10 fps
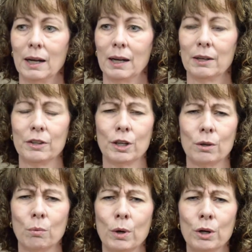
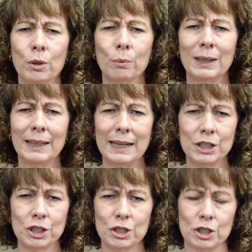What are the
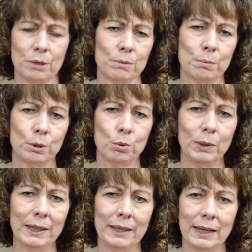relationships
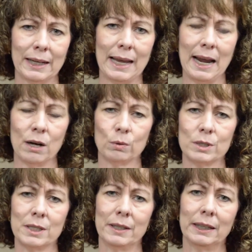between the
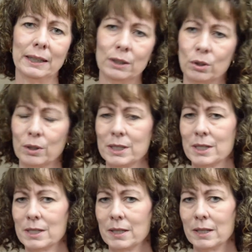accounts and the
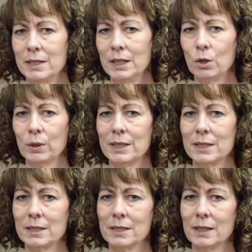increases and the
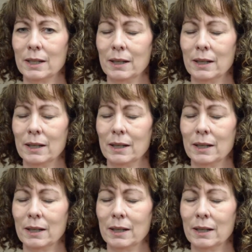decreases?